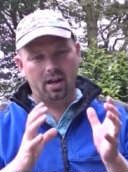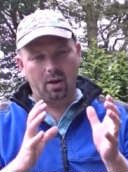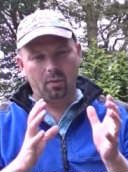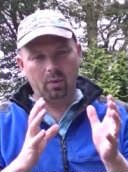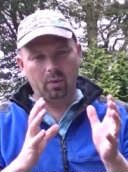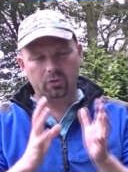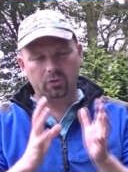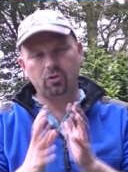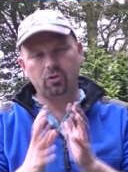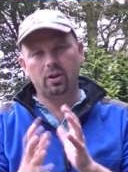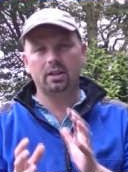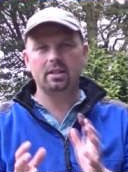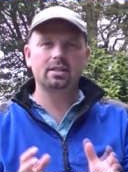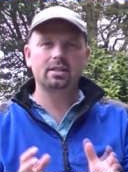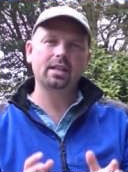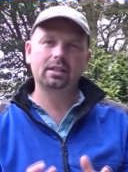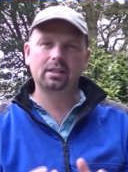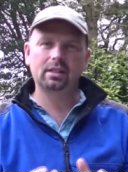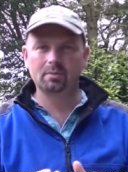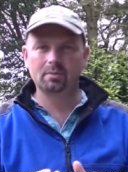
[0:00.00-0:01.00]
I want to try and
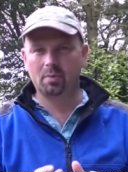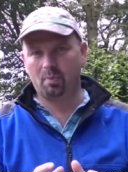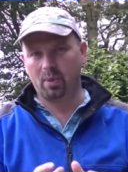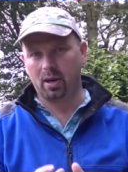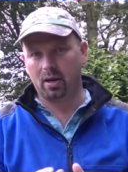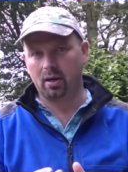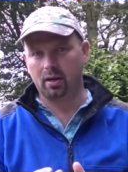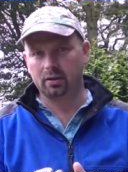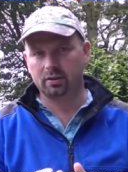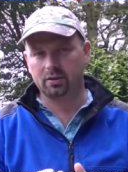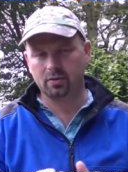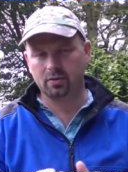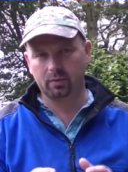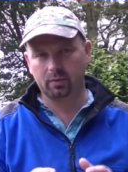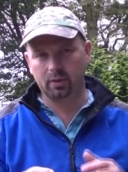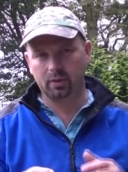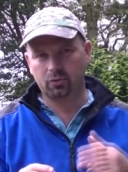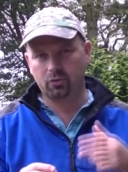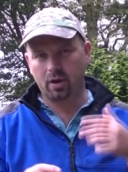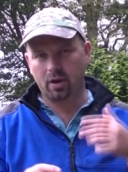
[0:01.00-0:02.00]
set them apart, so I'm
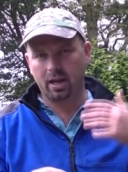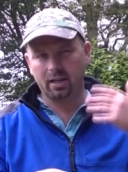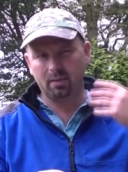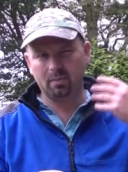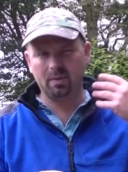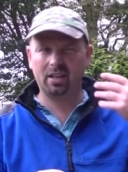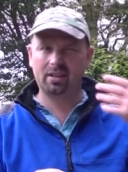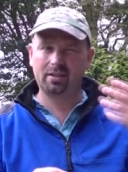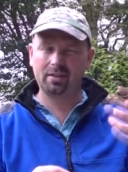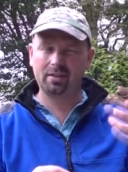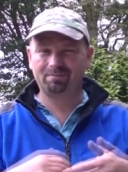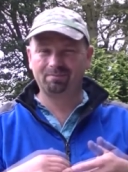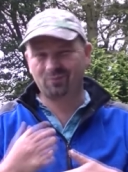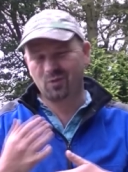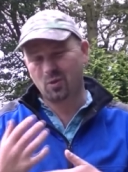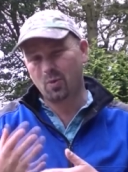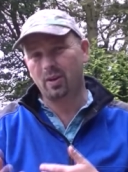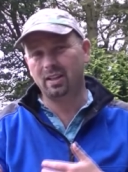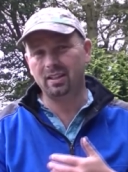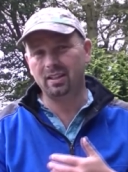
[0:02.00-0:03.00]
going to try and make them
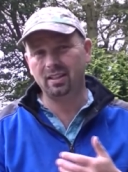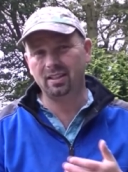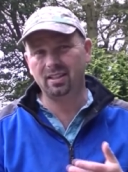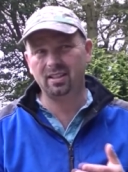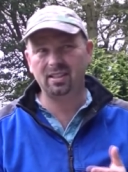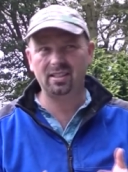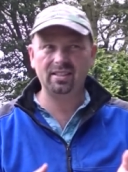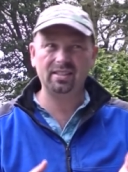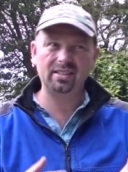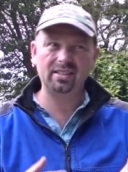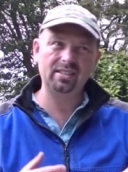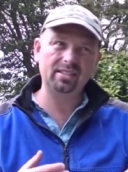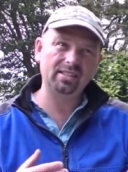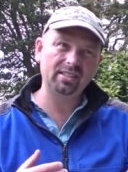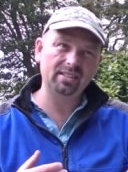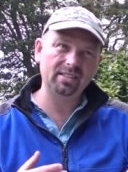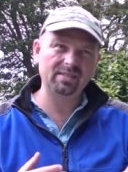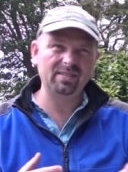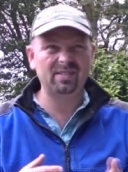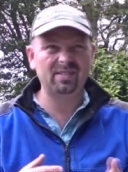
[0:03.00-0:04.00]

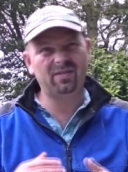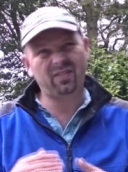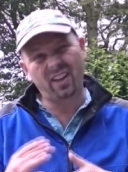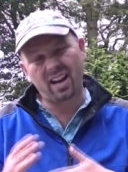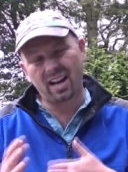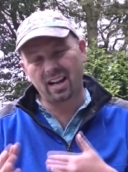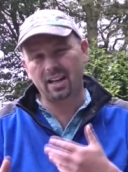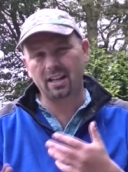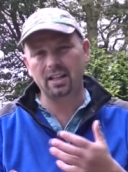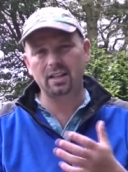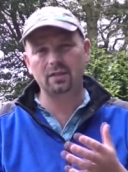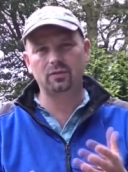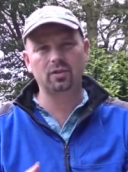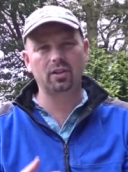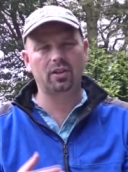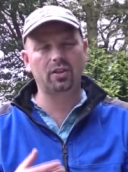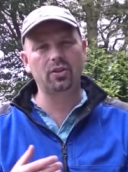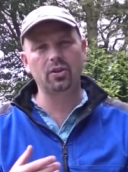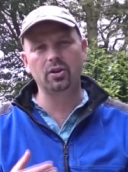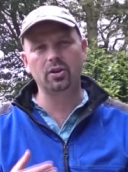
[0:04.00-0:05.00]
25 to
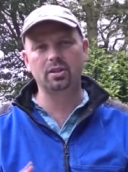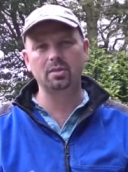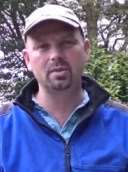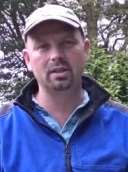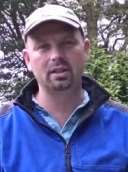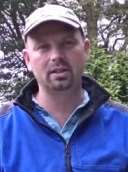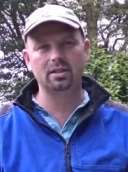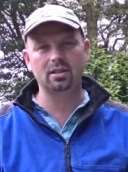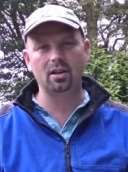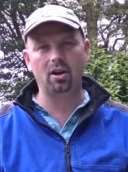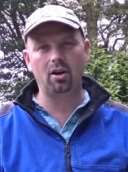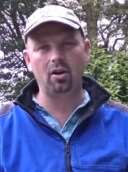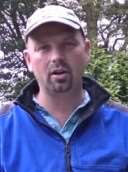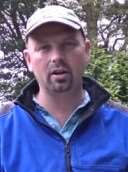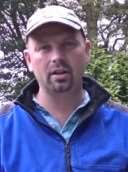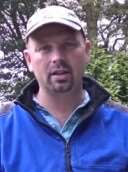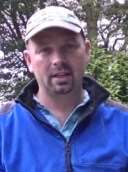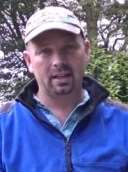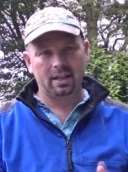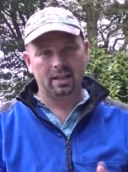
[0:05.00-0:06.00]
30 minutes long
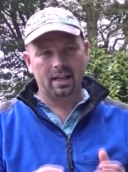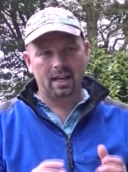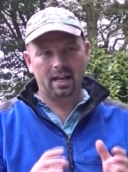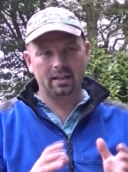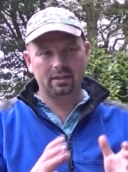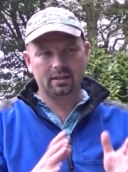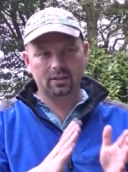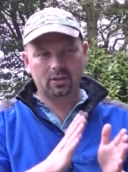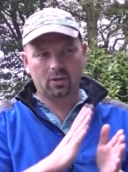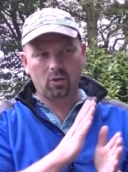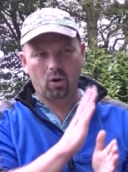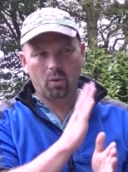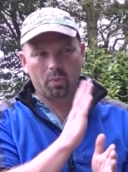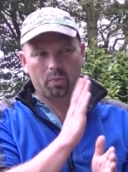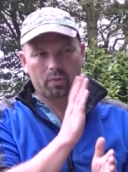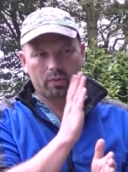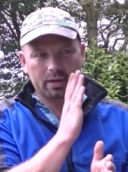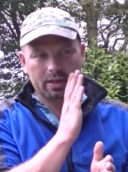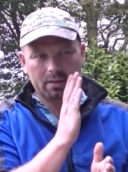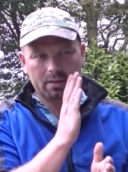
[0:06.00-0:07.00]
and
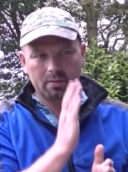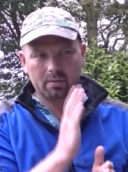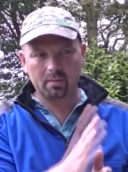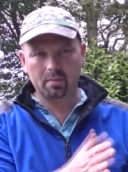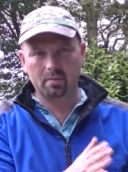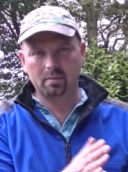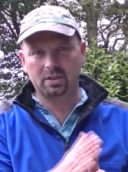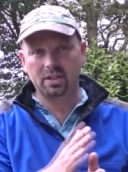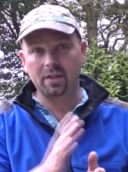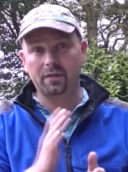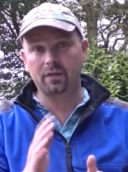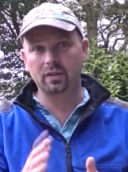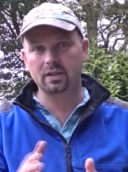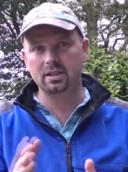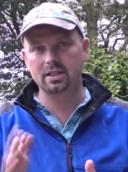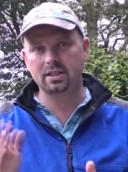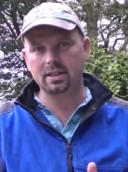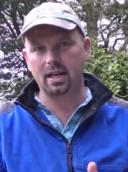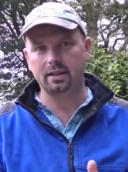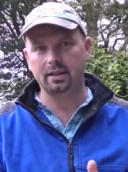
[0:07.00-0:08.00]
incorporate different
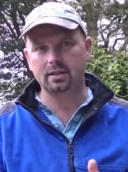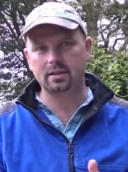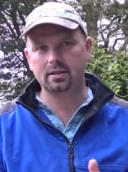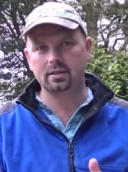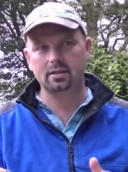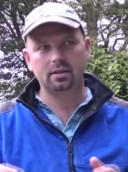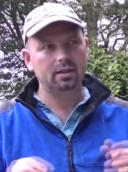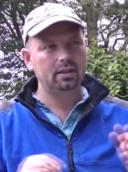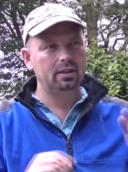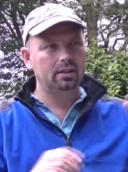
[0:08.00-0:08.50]
sites